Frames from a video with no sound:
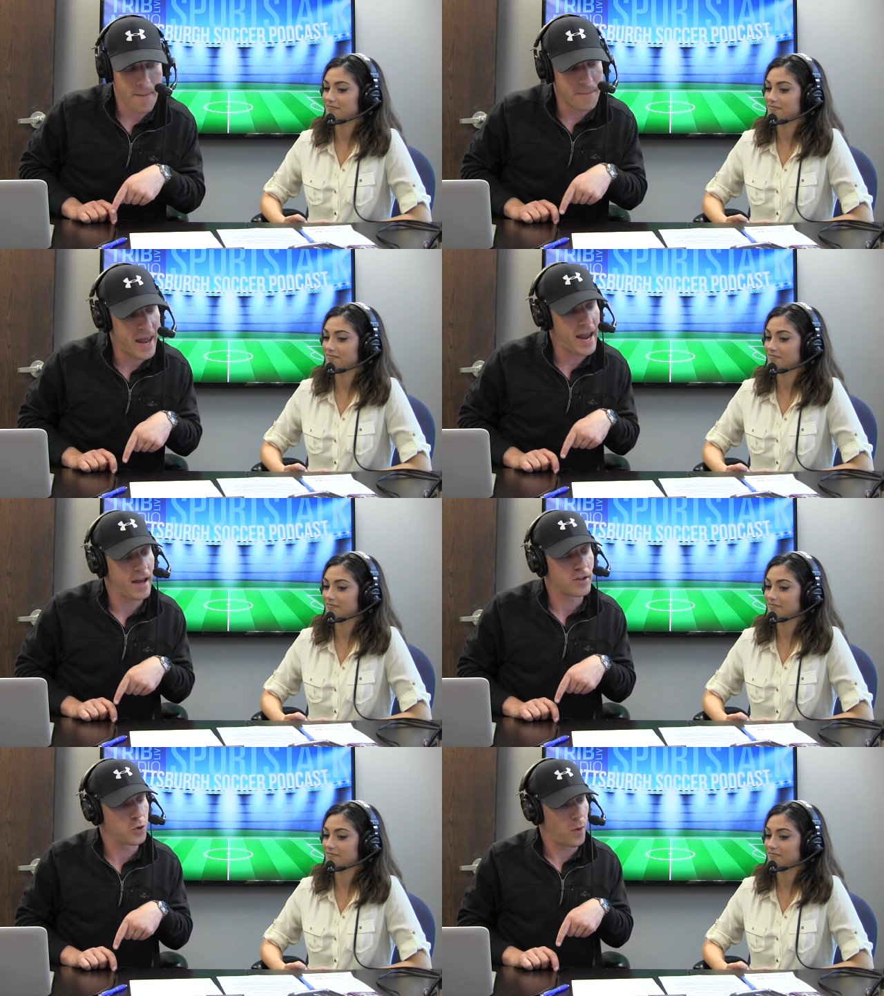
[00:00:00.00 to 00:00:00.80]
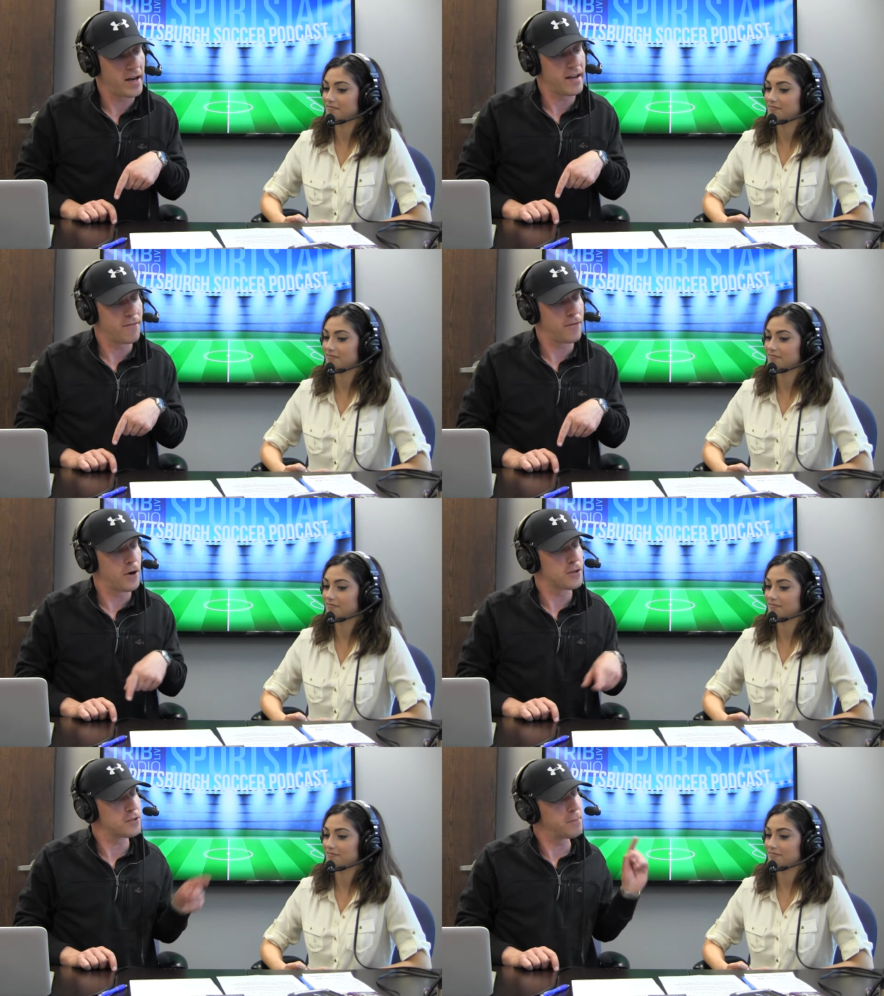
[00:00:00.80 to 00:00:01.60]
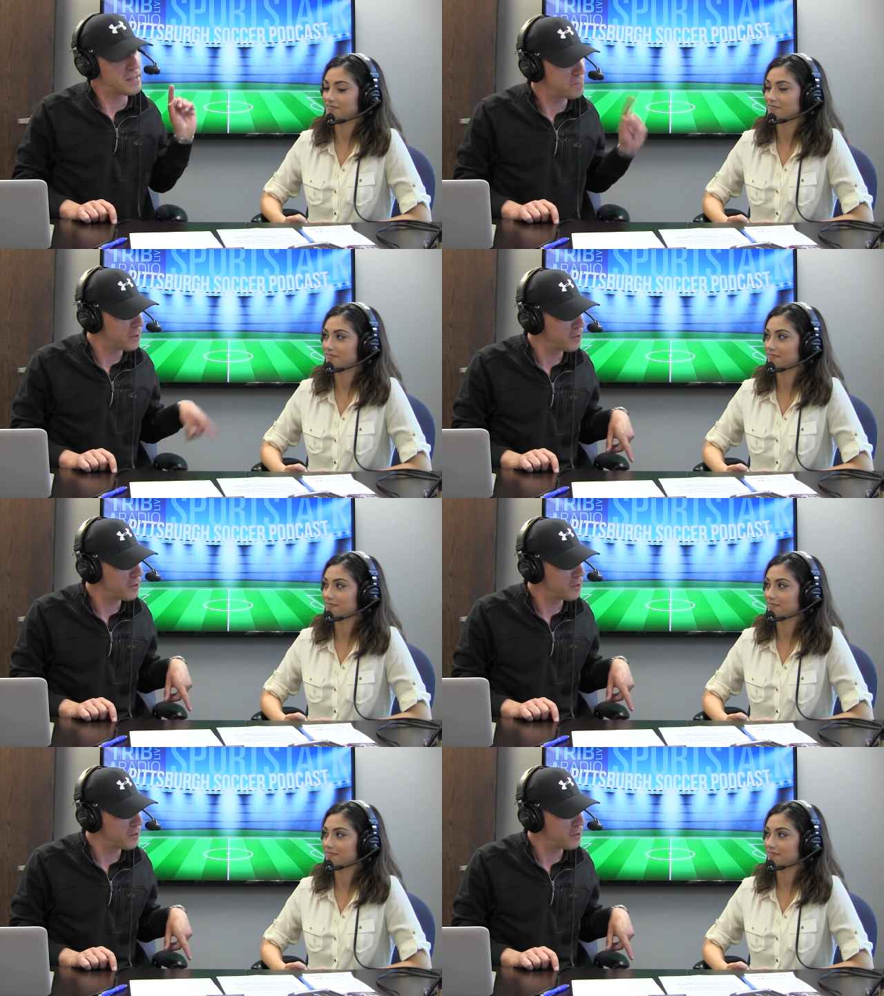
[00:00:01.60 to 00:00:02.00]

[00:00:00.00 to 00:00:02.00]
Speaker 1: May 21st. Pittsburgh